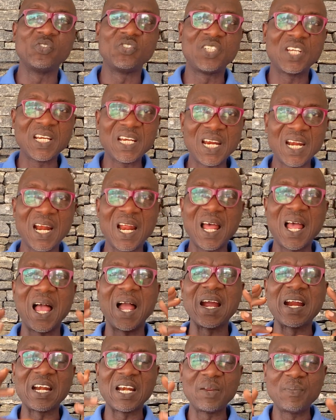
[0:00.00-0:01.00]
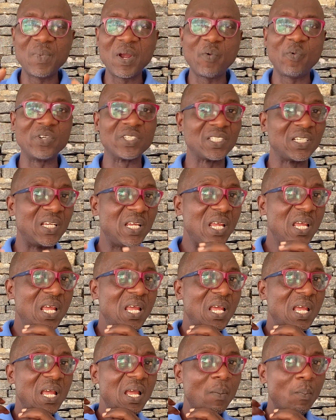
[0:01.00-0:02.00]
general agreement with
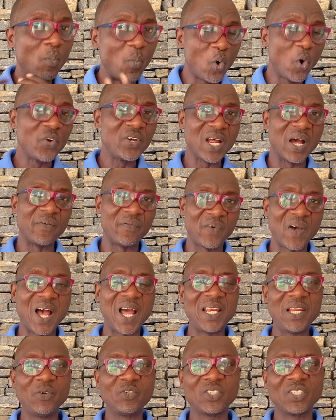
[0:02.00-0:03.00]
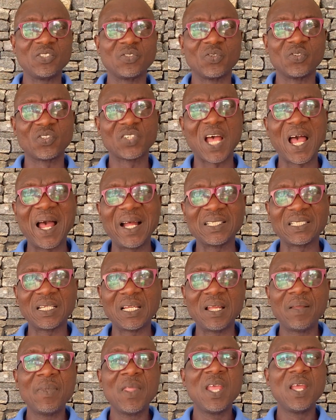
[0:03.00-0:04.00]
modal values in society,
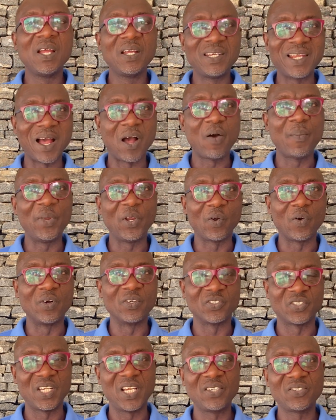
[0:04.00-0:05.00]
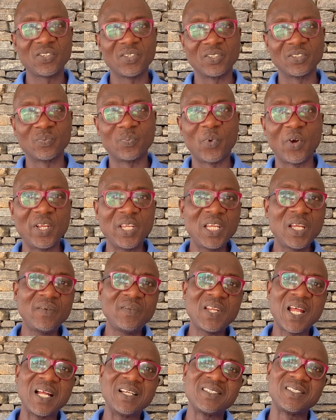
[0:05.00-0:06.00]
there will be consensus. But if
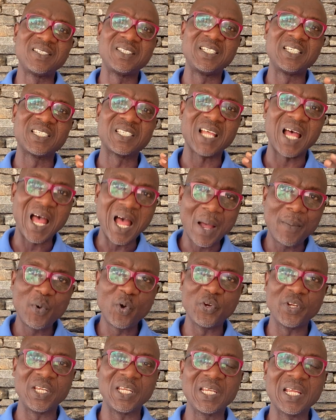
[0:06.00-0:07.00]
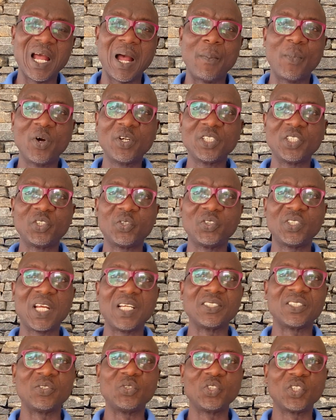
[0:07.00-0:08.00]
there is disharmony among these social
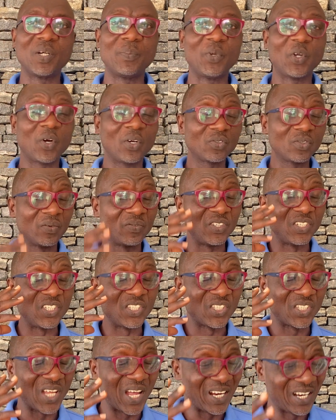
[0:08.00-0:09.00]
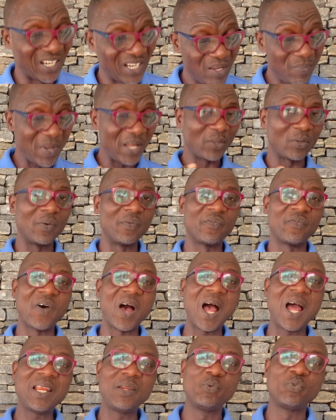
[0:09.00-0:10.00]
institutions because of disagreement on
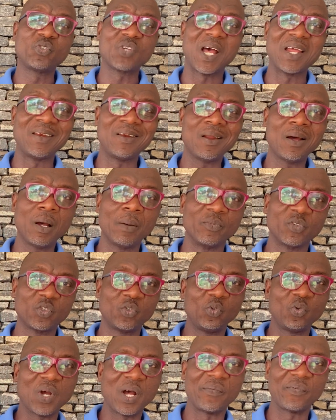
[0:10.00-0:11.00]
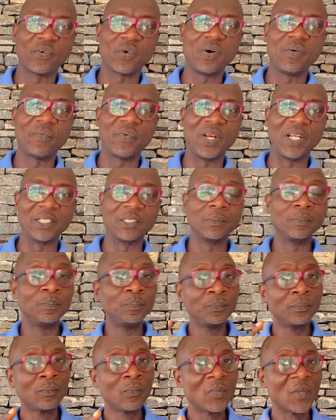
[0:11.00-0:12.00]
values and norms, you have conflict.
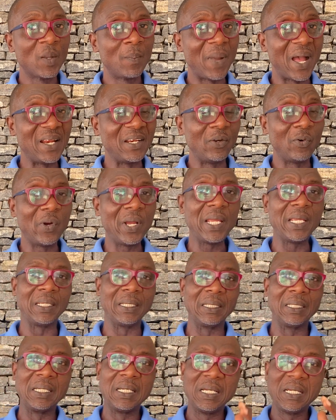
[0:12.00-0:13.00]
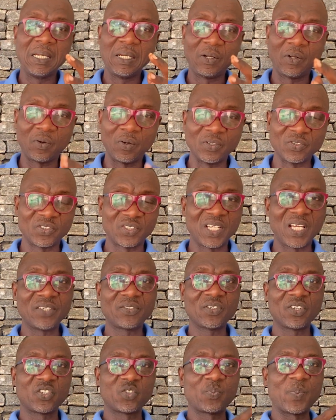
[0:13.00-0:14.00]
By the way,
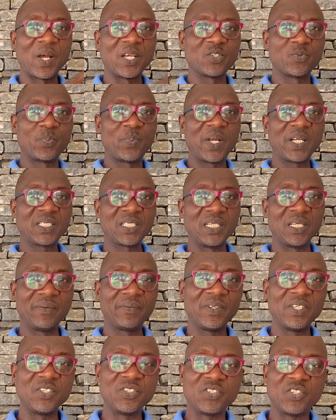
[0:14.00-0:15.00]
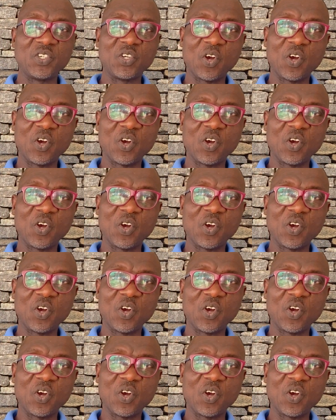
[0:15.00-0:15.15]
consensus perspective is the